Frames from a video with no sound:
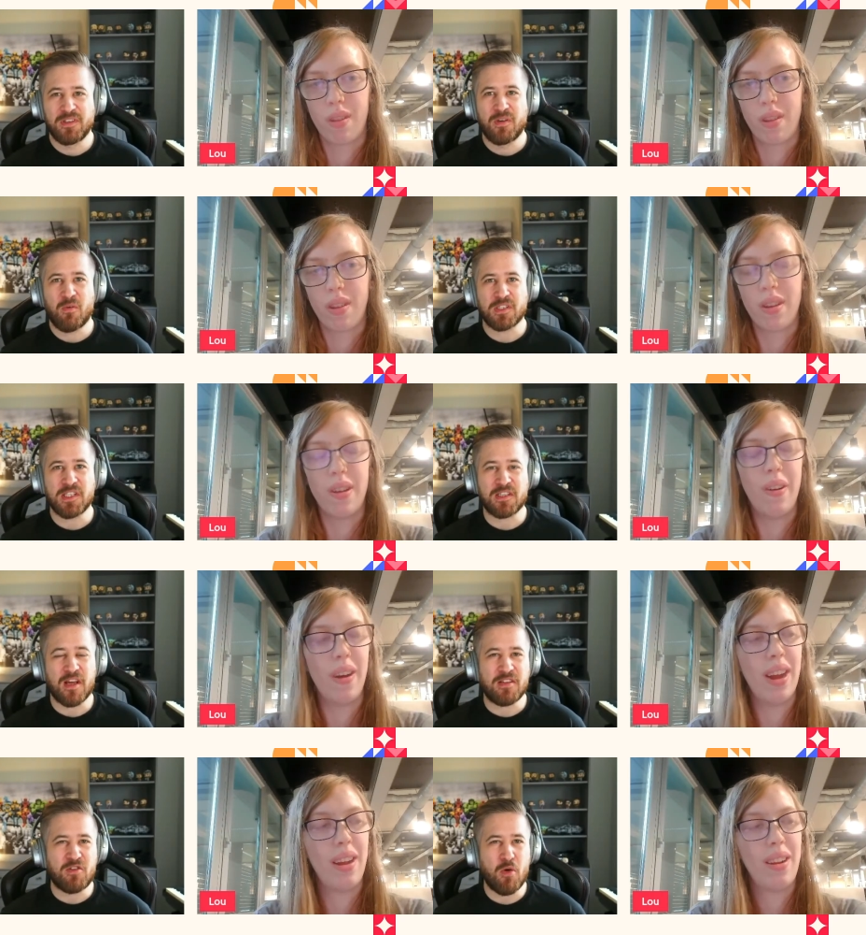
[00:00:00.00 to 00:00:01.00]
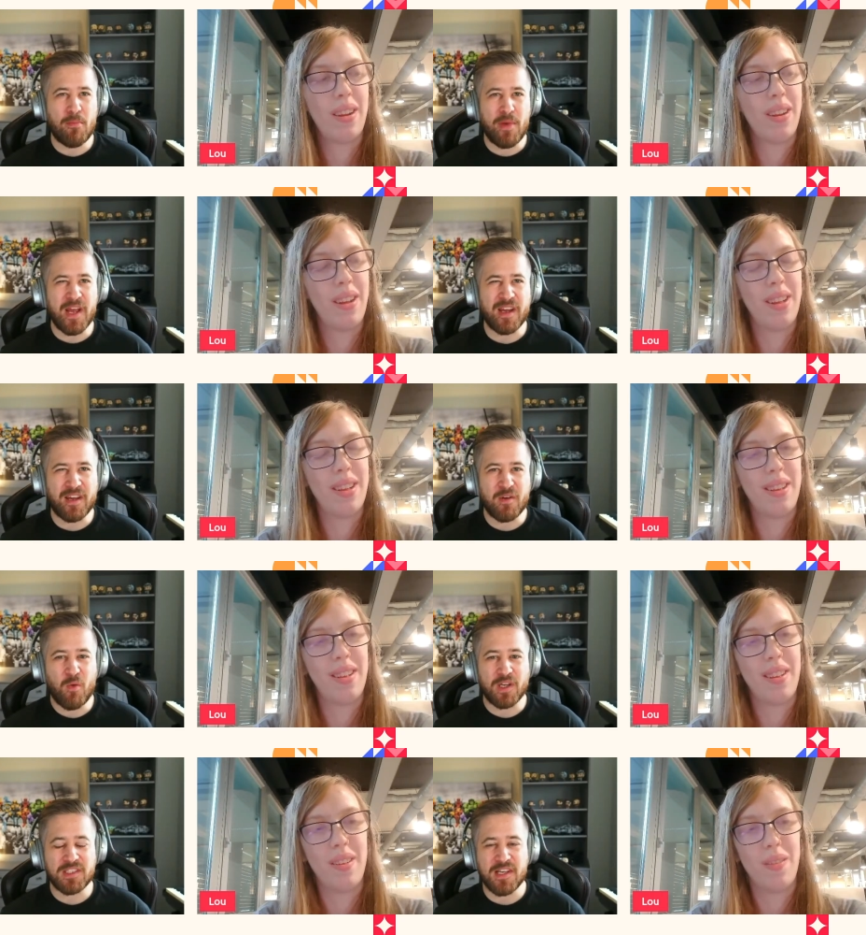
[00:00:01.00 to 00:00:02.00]
Speaker 1: Was it oh, too big?
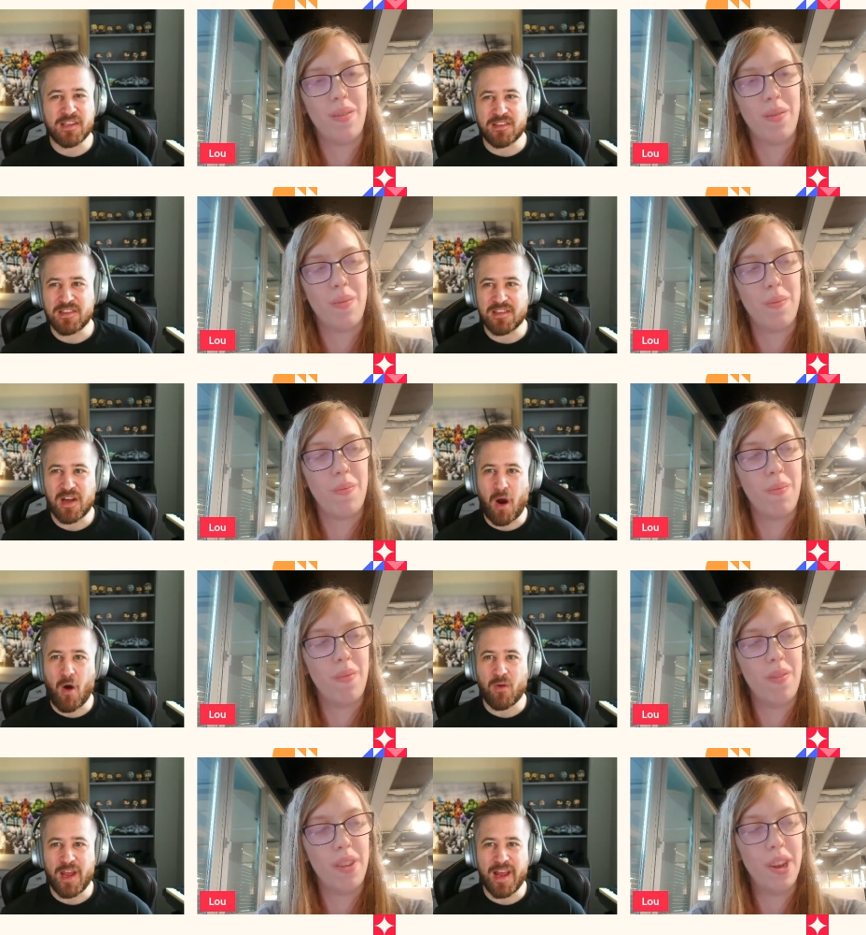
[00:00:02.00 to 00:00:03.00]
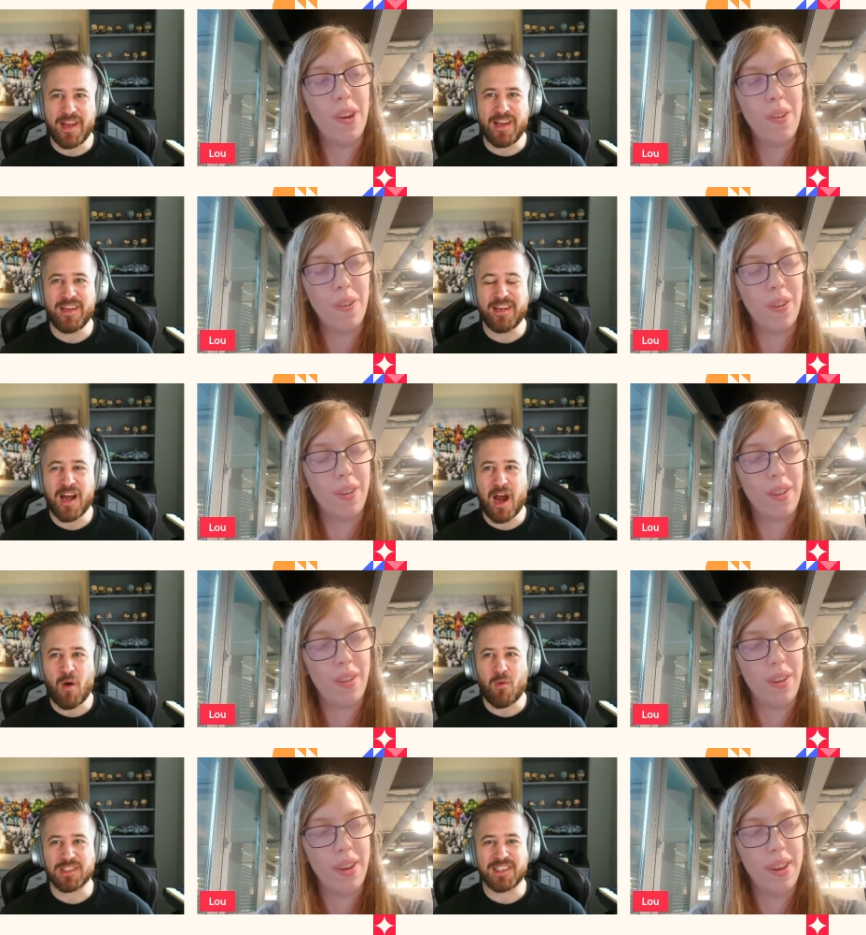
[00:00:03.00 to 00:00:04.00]
Was it okay? No. How
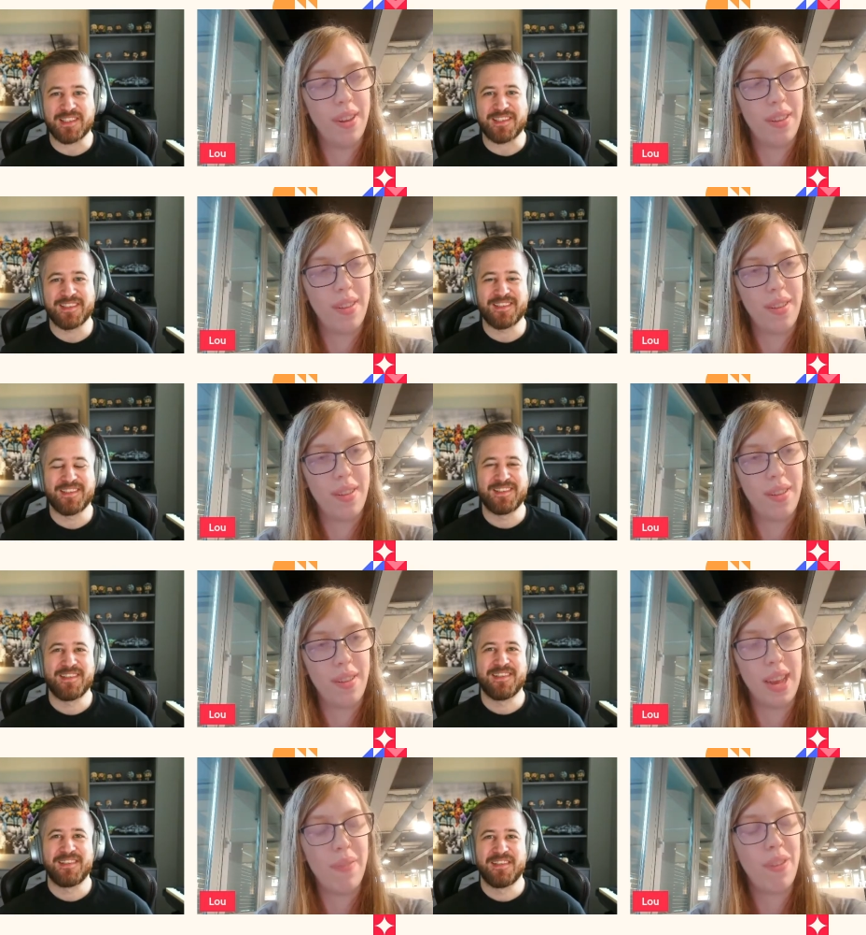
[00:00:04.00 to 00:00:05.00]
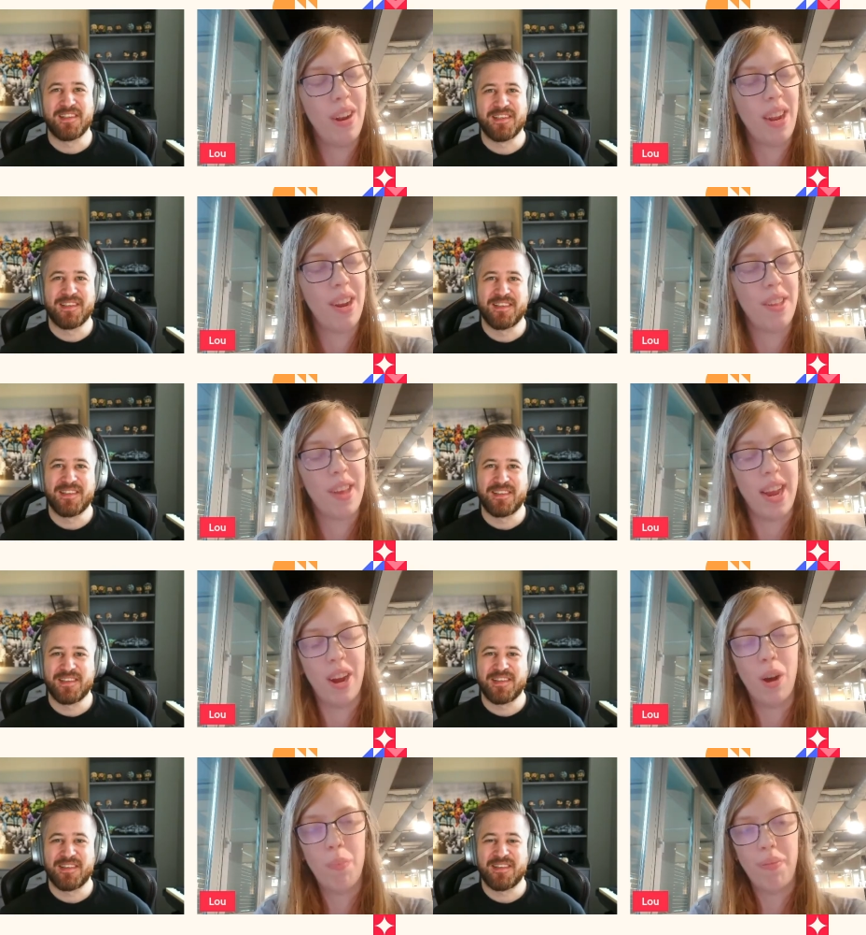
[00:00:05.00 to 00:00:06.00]
was it?
Speaker 2: Definitely not.
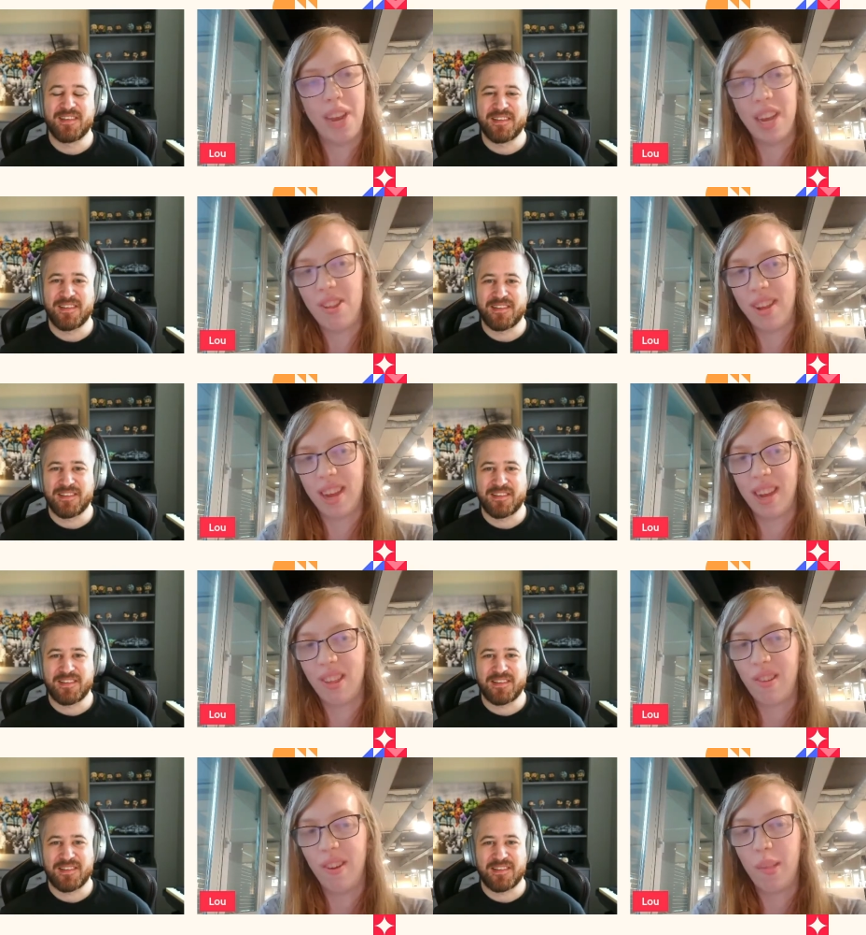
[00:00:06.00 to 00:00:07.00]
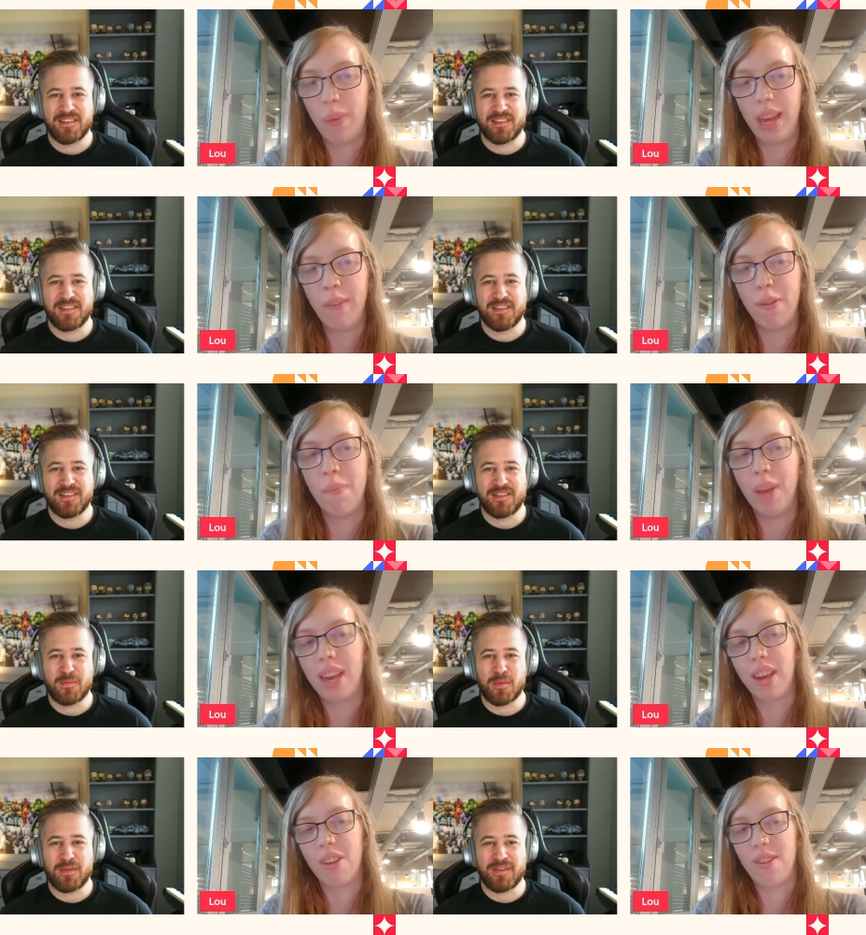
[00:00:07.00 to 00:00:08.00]
I hope next year it's going to be even
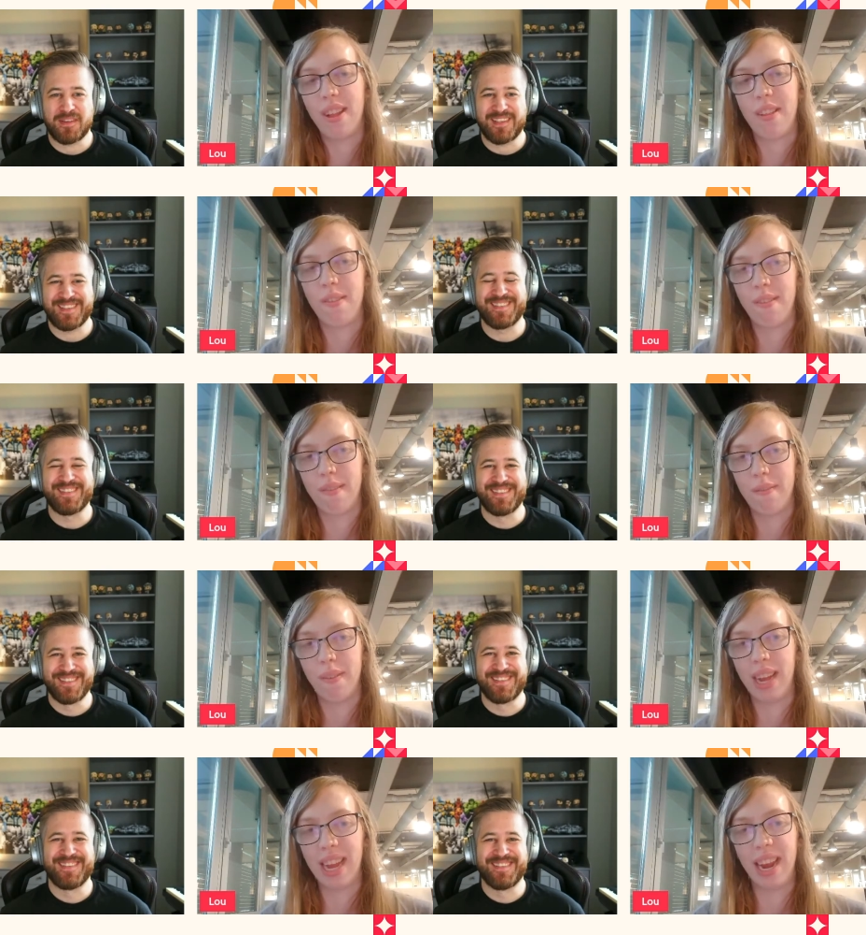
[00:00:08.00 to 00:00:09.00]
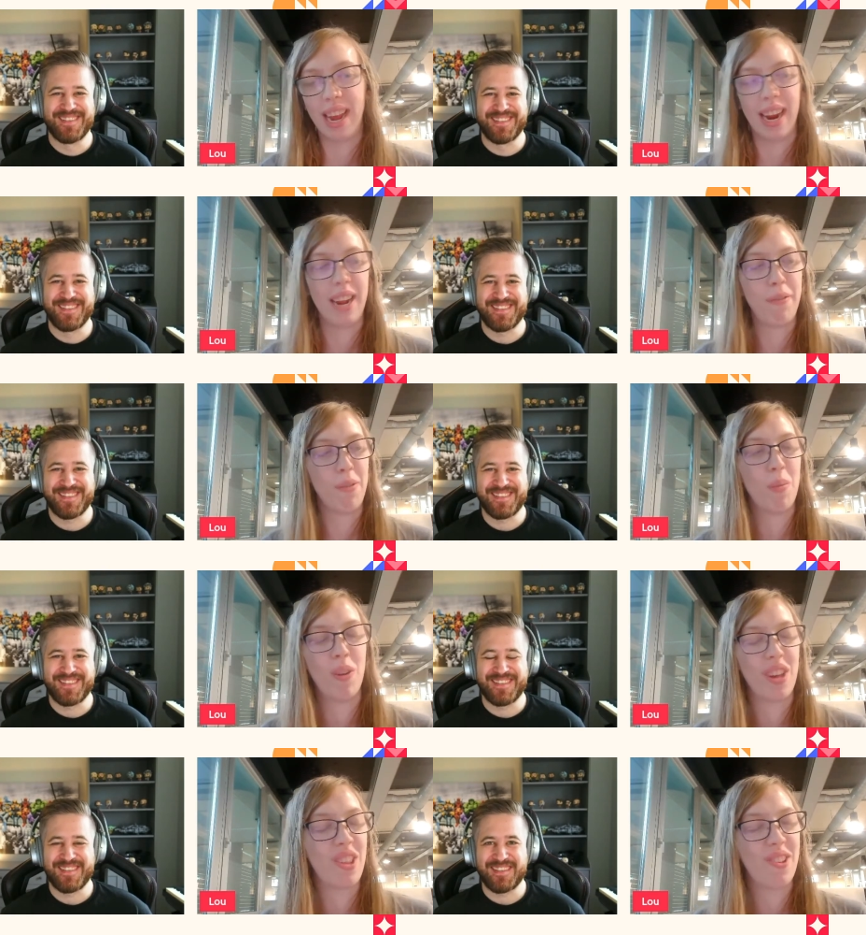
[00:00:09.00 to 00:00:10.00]
bigger so we can hear even
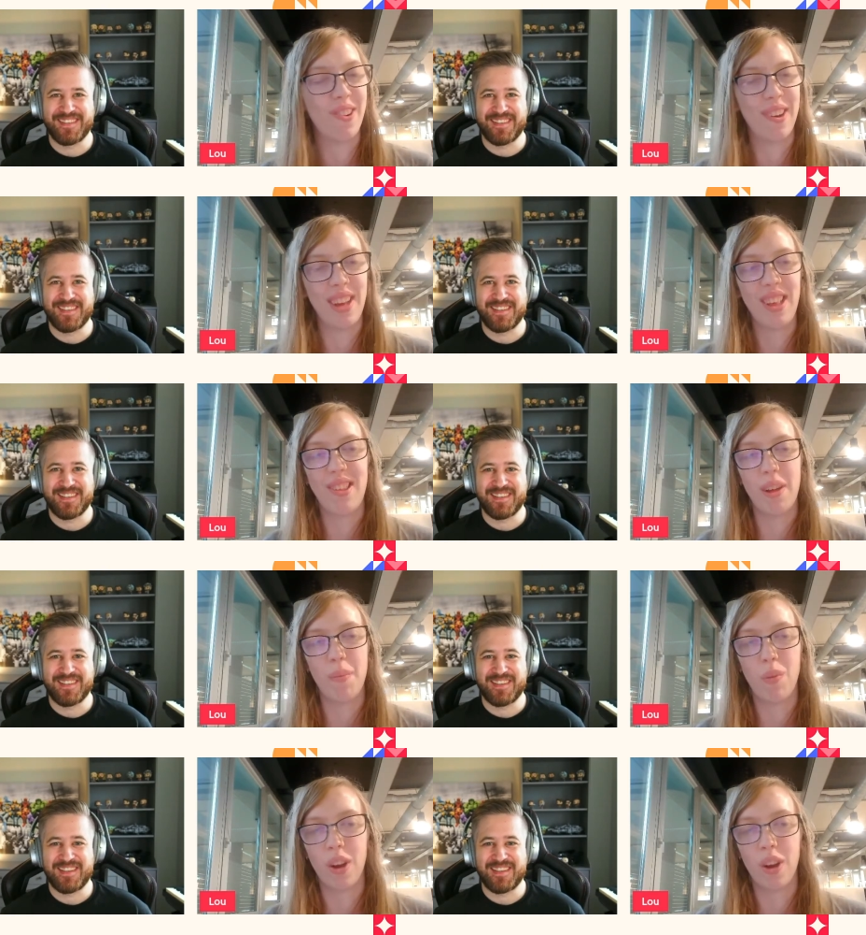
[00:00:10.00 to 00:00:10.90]
more stories and